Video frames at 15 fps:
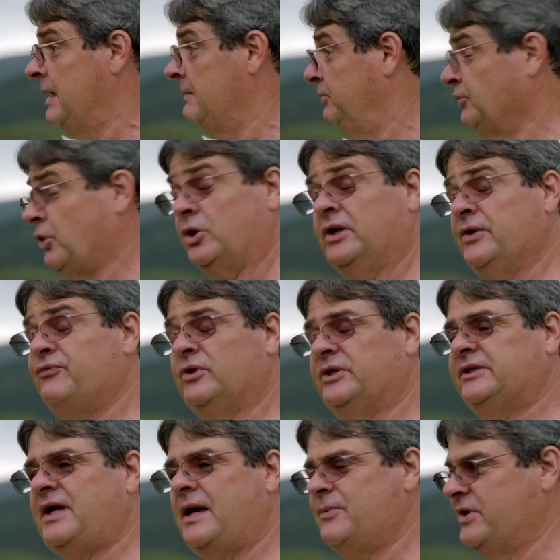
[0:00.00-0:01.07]
But not only for the
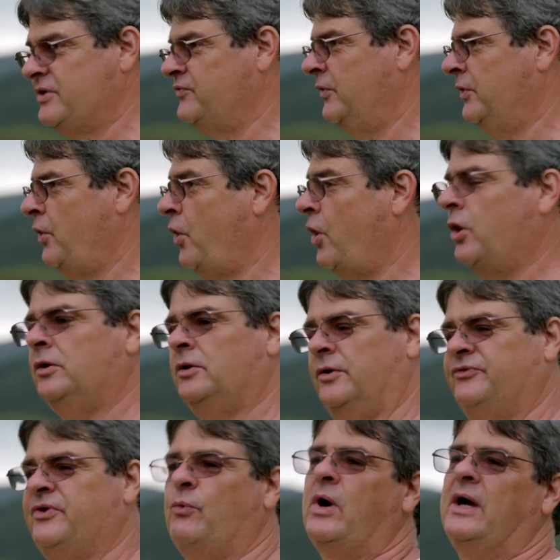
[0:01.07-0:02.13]
tamarins, for all
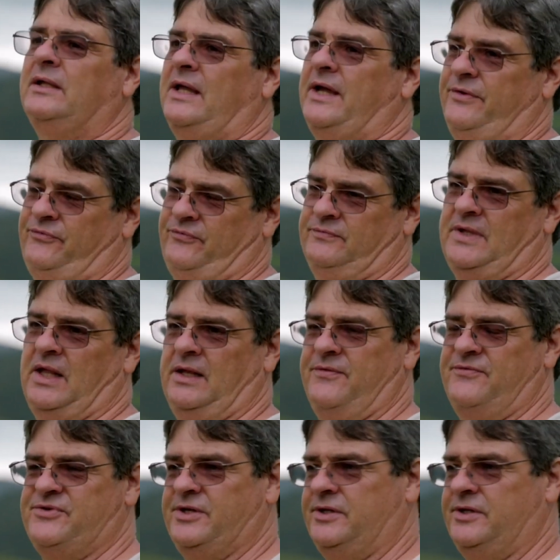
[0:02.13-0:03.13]
of the wildlife that lives